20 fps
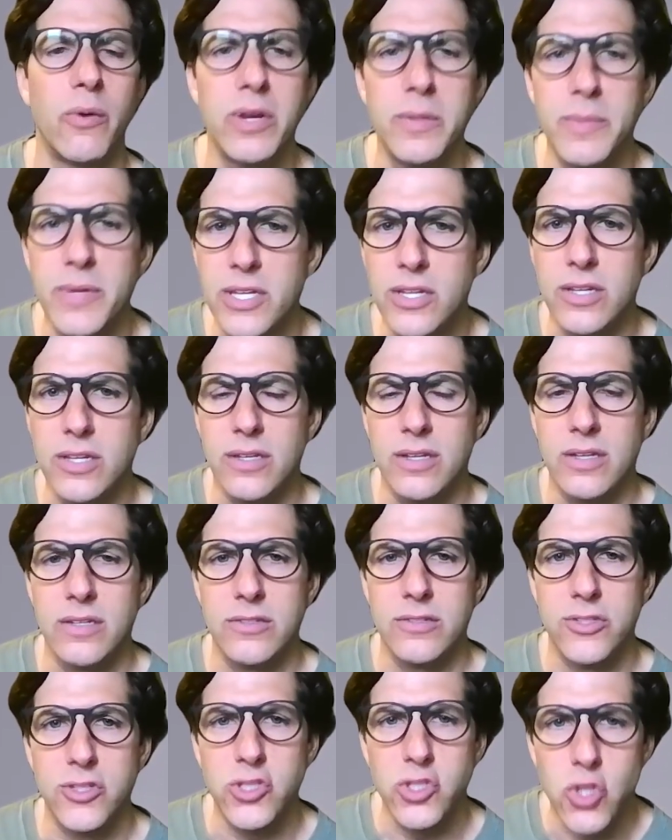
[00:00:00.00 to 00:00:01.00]
We're going to
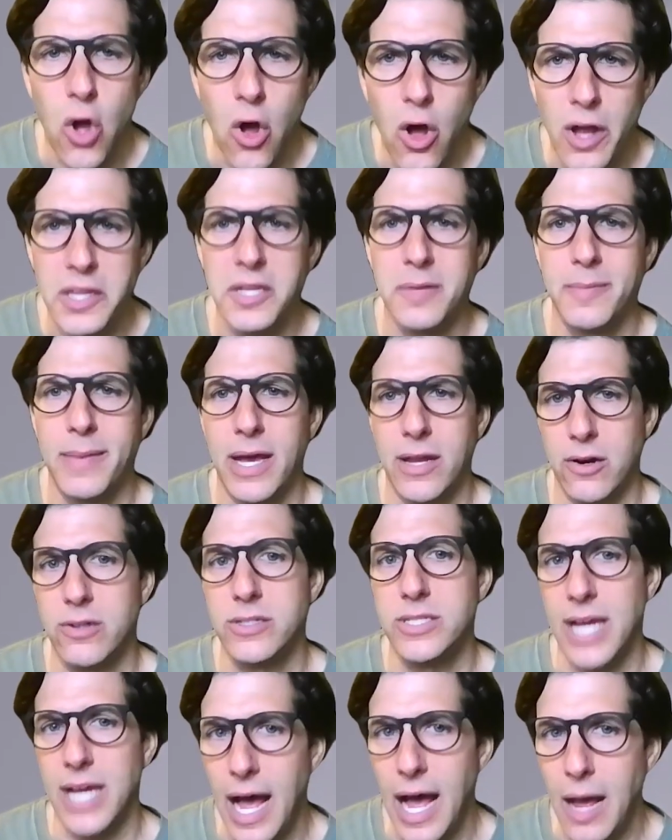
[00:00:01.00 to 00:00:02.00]
be talking
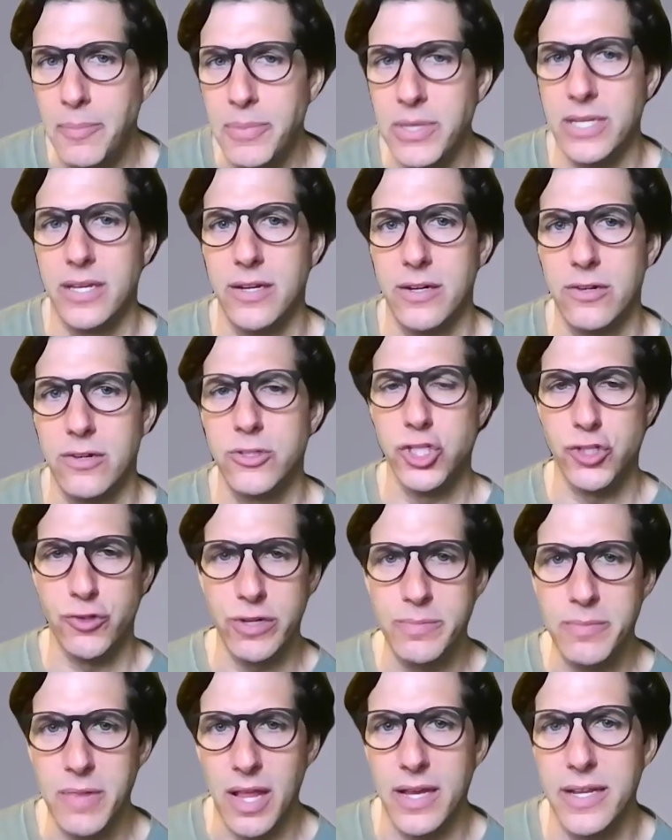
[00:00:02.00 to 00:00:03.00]
about our topic
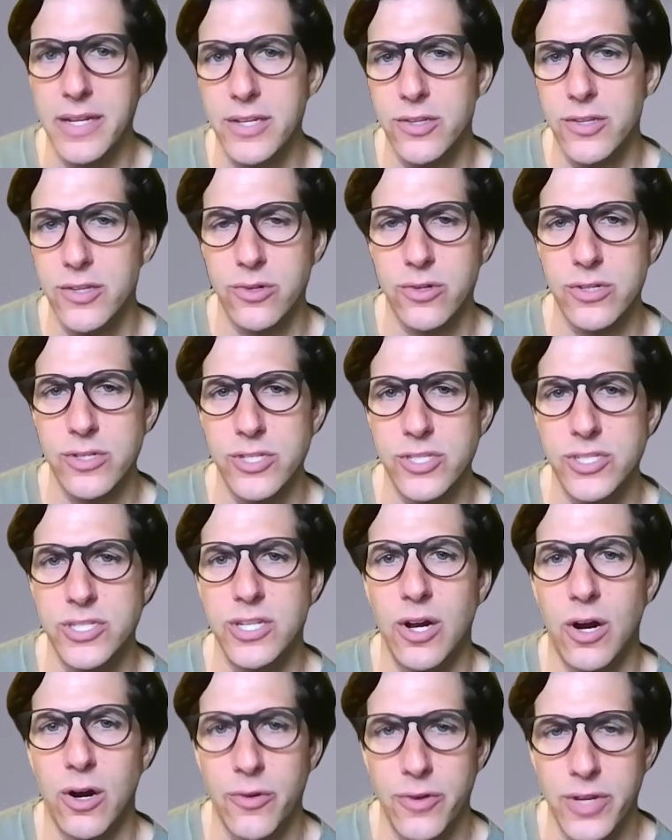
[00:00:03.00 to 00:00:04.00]
here, streamlining
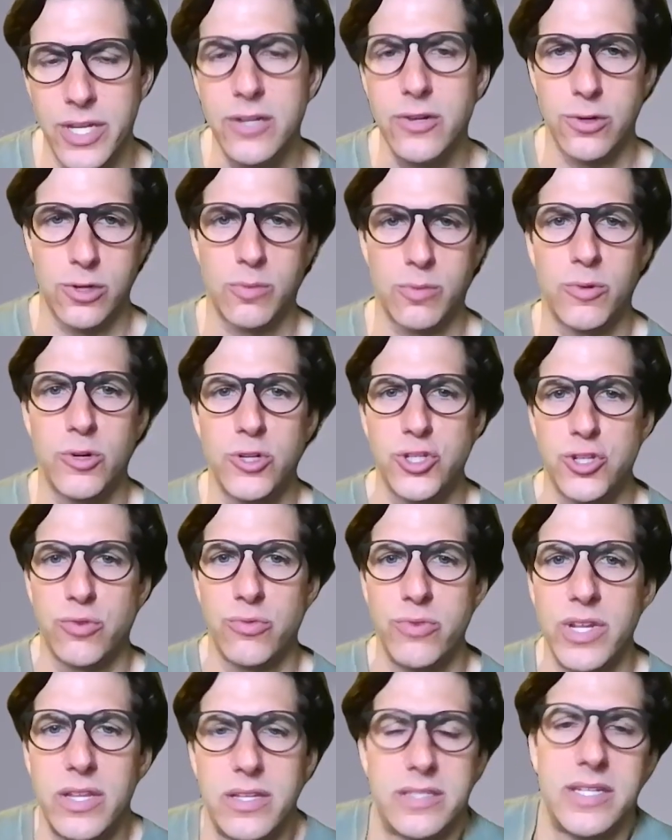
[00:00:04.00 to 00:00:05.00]
your CRE or
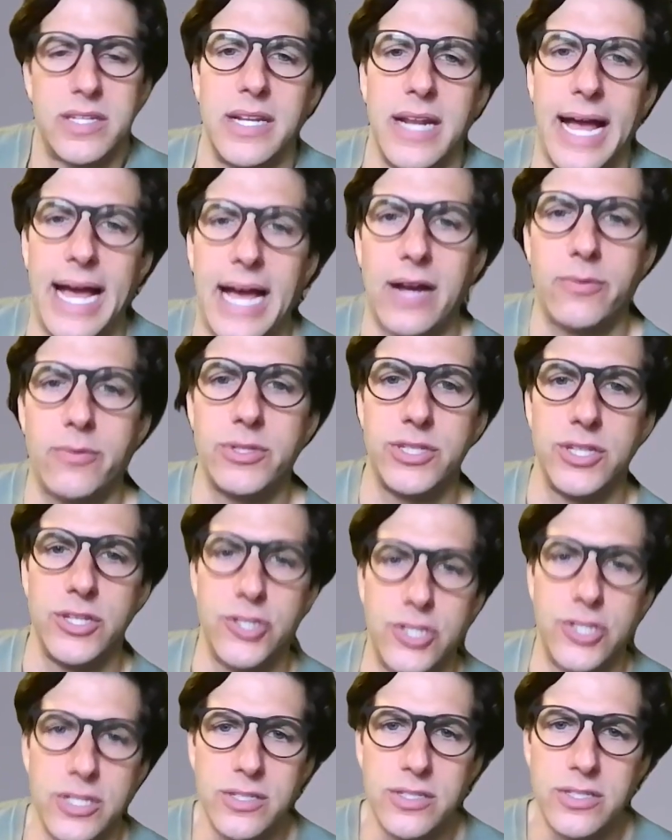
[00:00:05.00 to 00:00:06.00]
commercial real estate
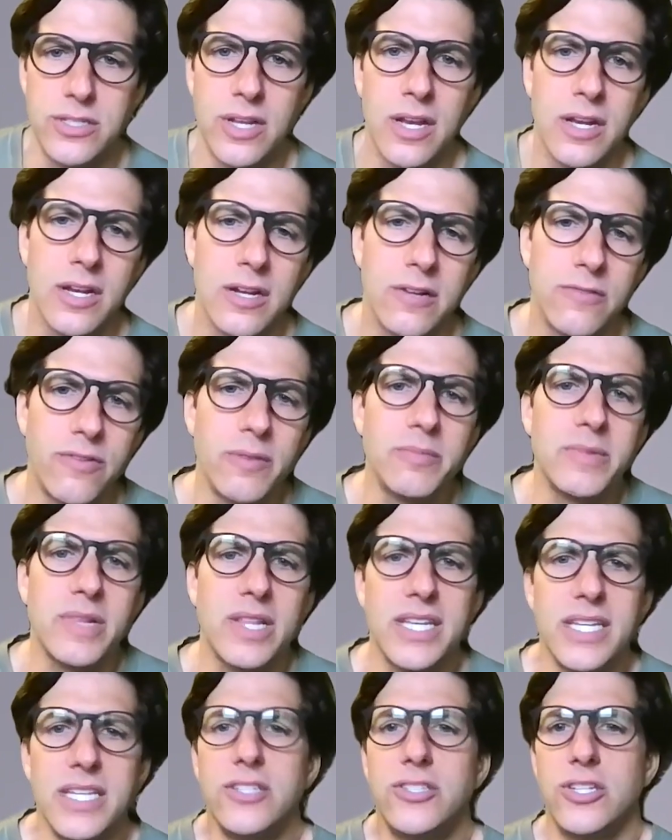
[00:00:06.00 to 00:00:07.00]
acquisitions
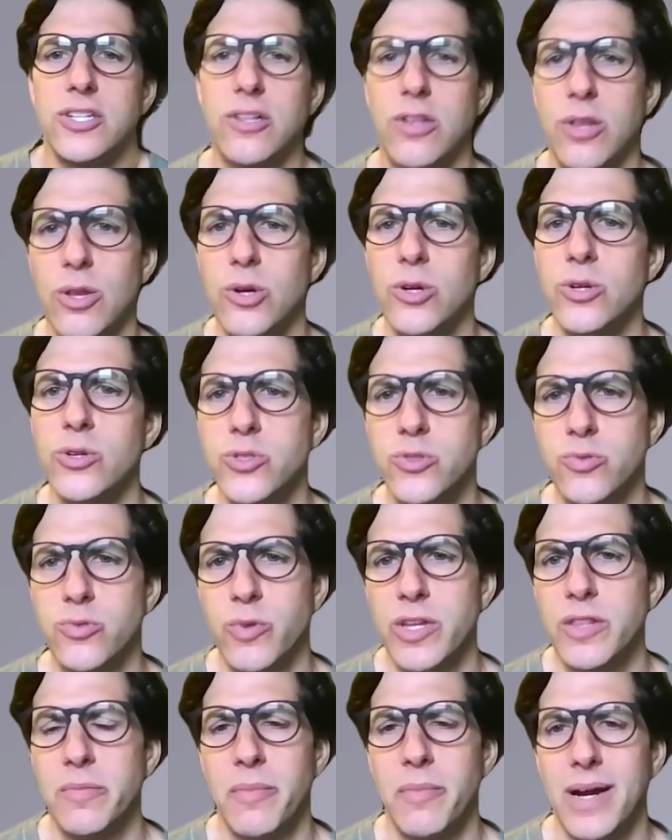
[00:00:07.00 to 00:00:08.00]
from lead to
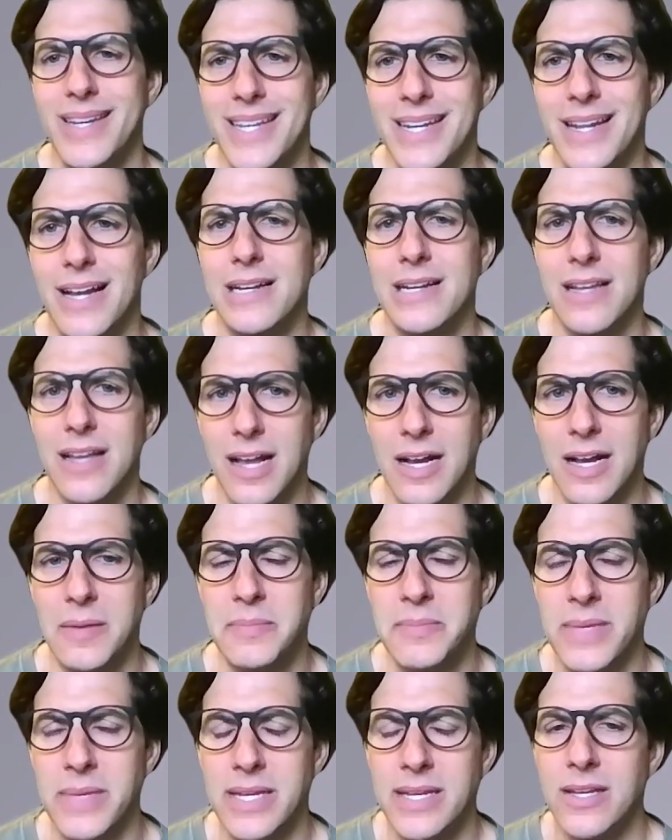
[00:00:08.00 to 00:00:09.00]
close with
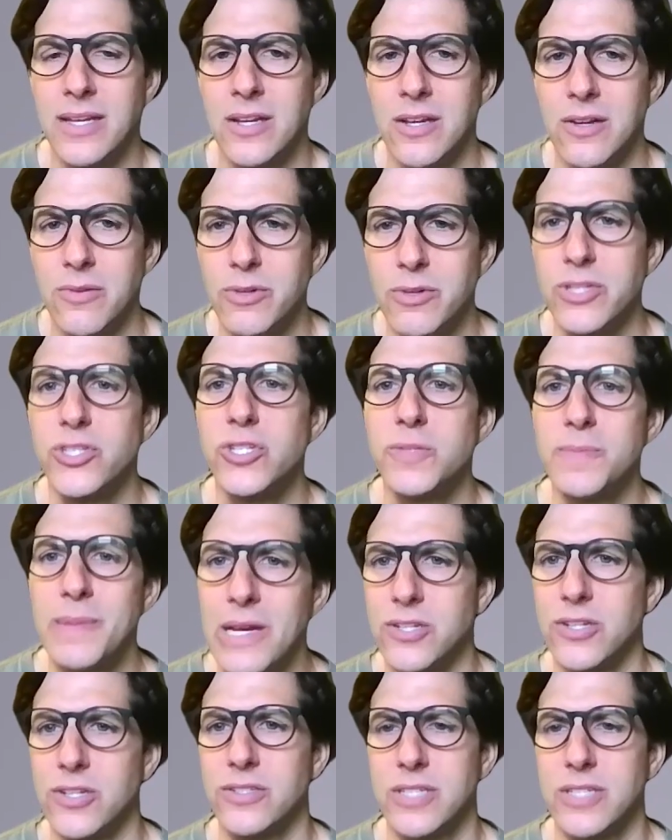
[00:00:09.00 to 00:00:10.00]
Monday.com with
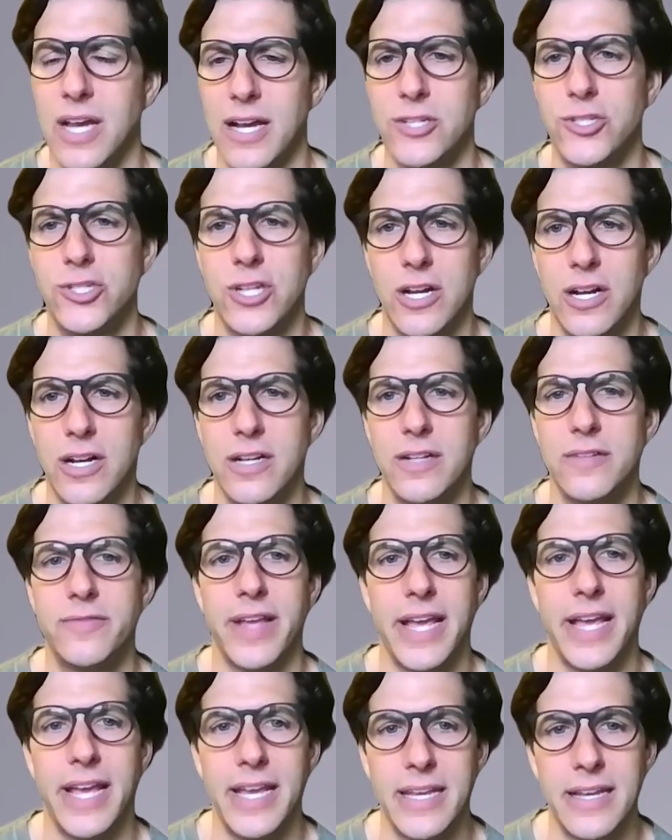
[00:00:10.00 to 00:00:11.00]
a special touch
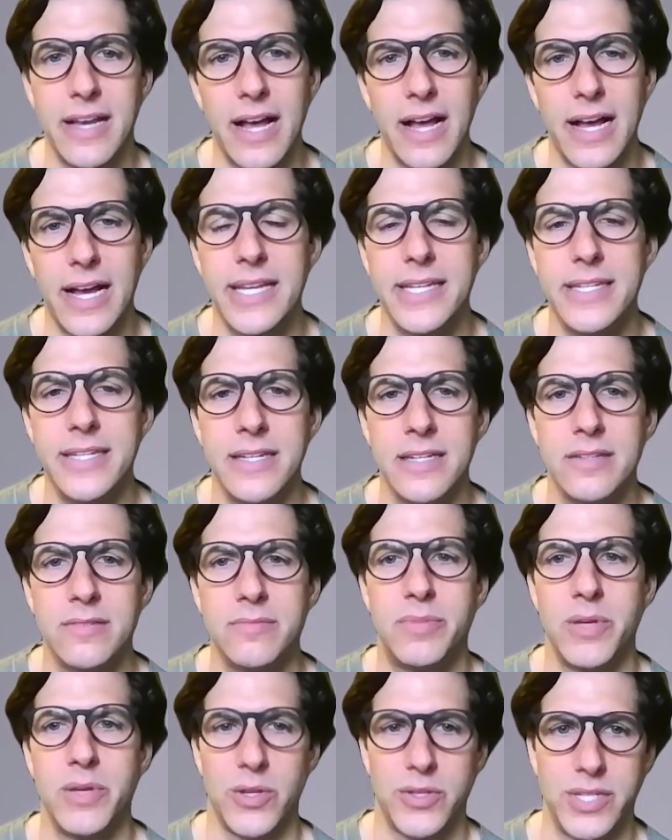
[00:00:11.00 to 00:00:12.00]
of
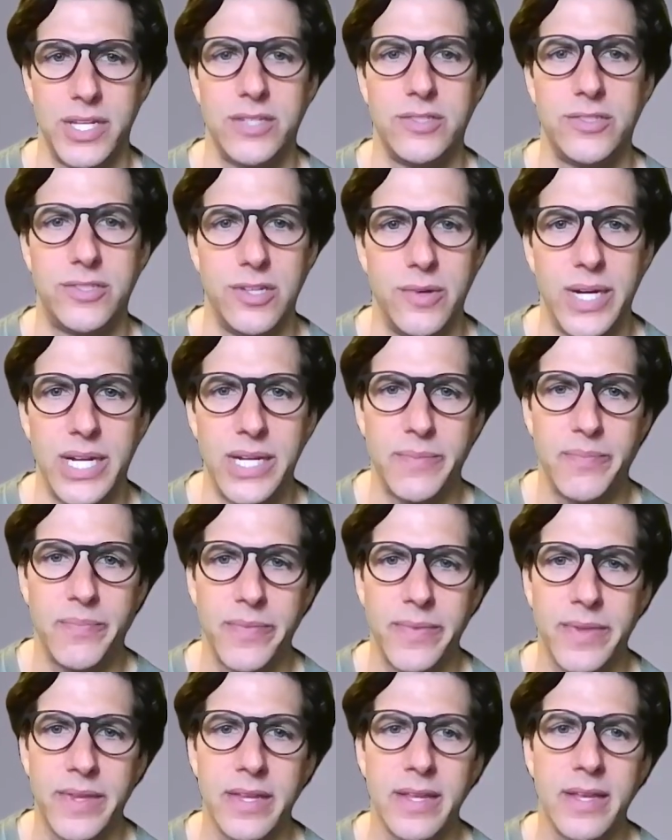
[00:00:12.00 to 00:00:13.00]
AI built into
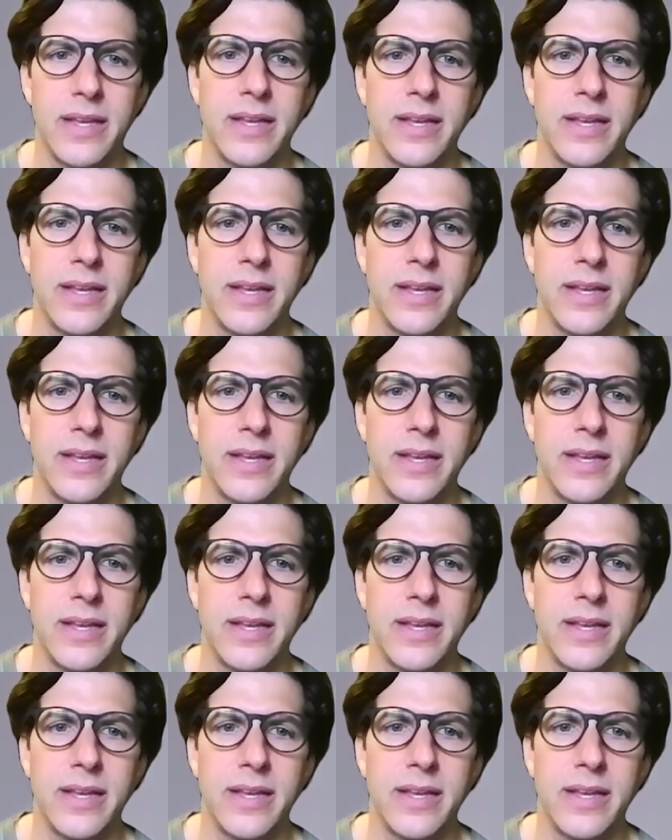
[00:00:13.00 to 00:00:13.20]
it.